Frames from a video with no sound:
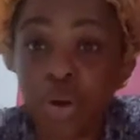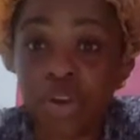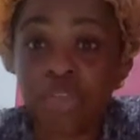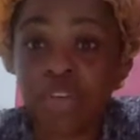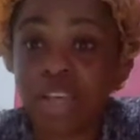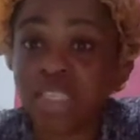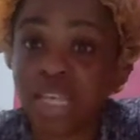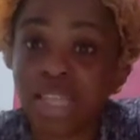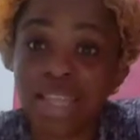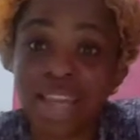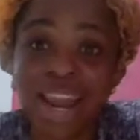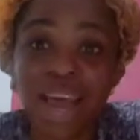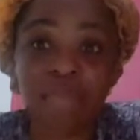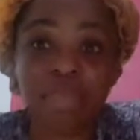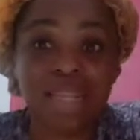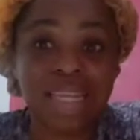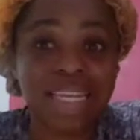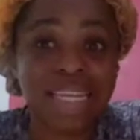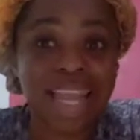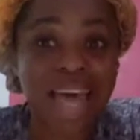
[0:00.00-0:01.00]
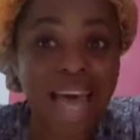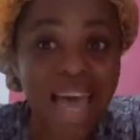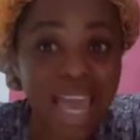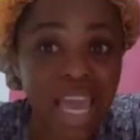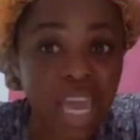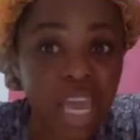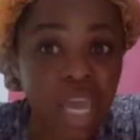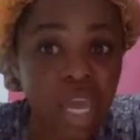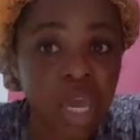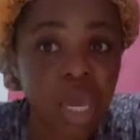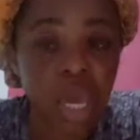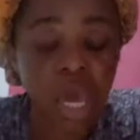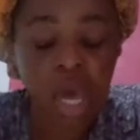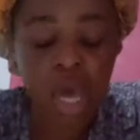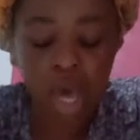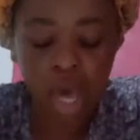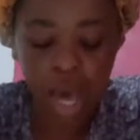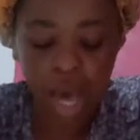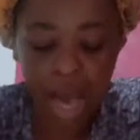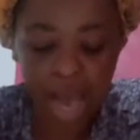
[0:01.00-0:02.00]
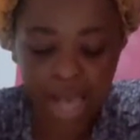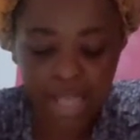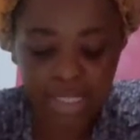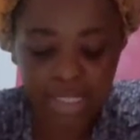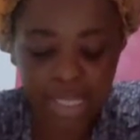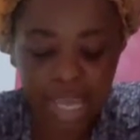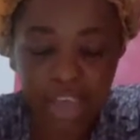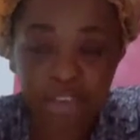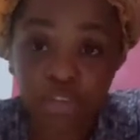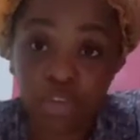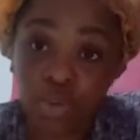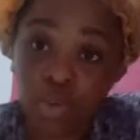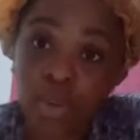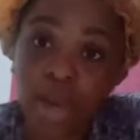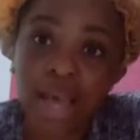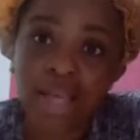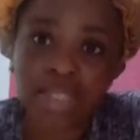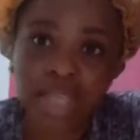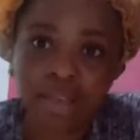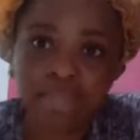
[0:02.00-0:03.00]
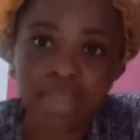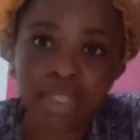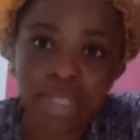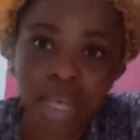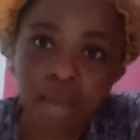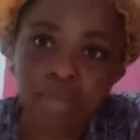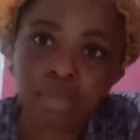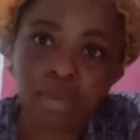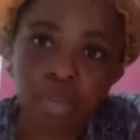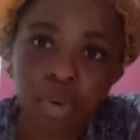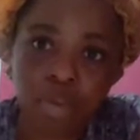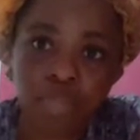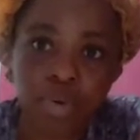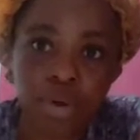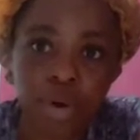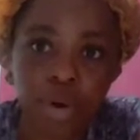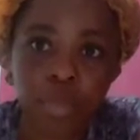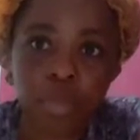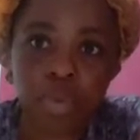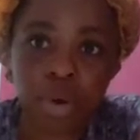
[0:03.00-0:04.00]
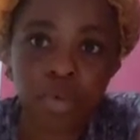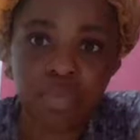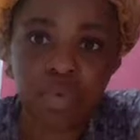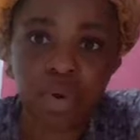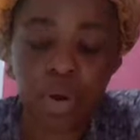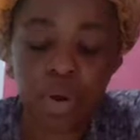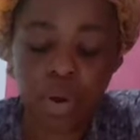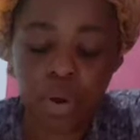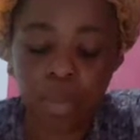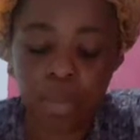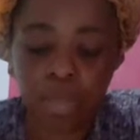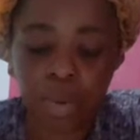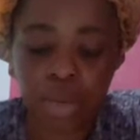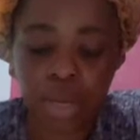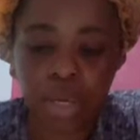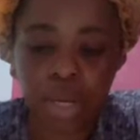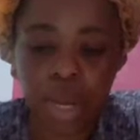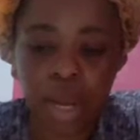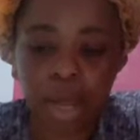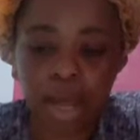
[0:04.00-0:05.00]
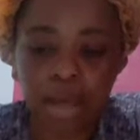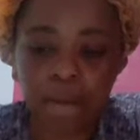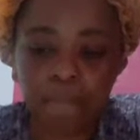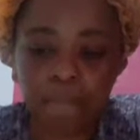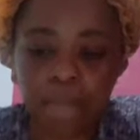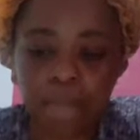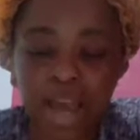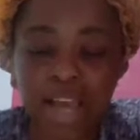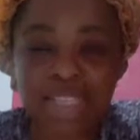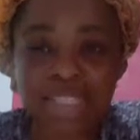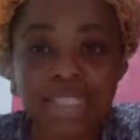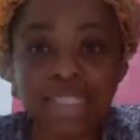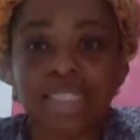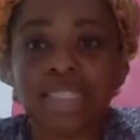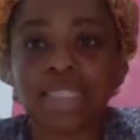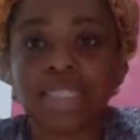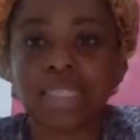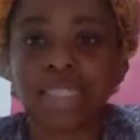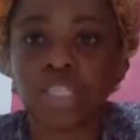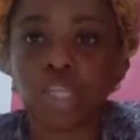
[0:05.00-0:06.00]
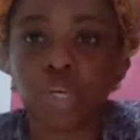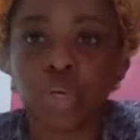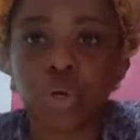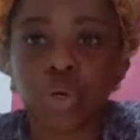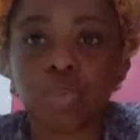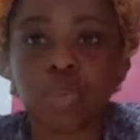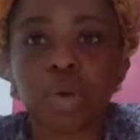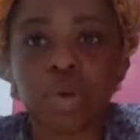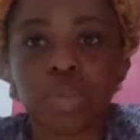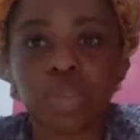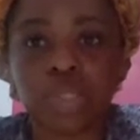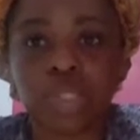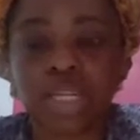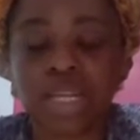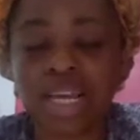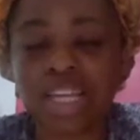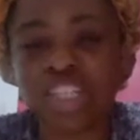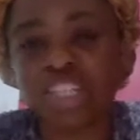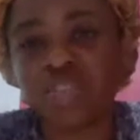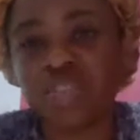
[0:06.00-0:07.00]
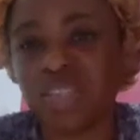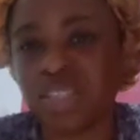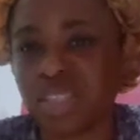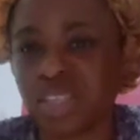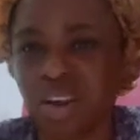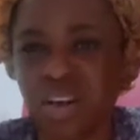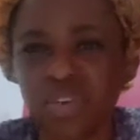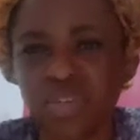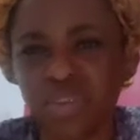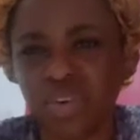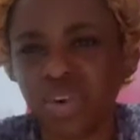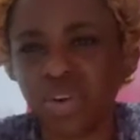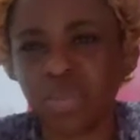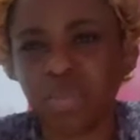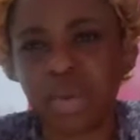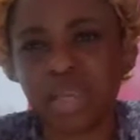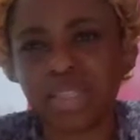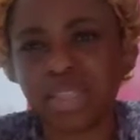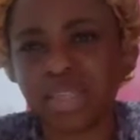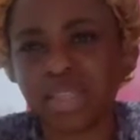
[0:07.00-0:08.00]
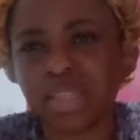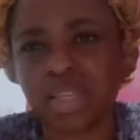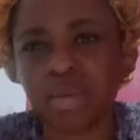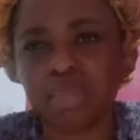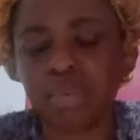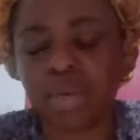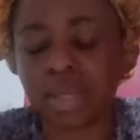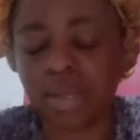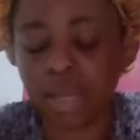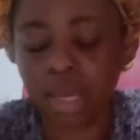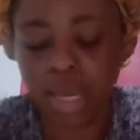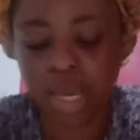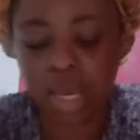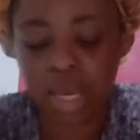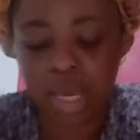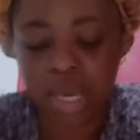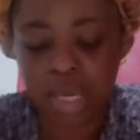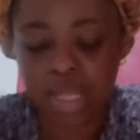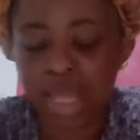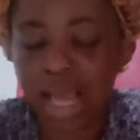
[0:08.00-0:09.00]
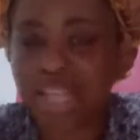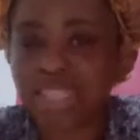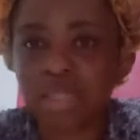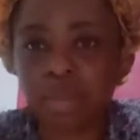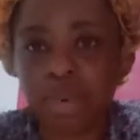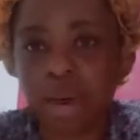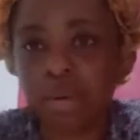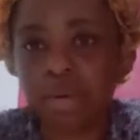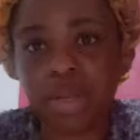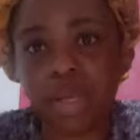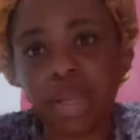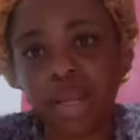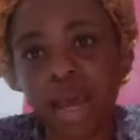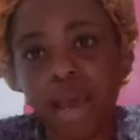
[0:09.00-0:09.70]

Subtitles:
If I said that, I'd be lying. I'd say if you guys have the time to pray for her, but I see this as a hurt person, and I just feel sorry for her, basically. But that's about it.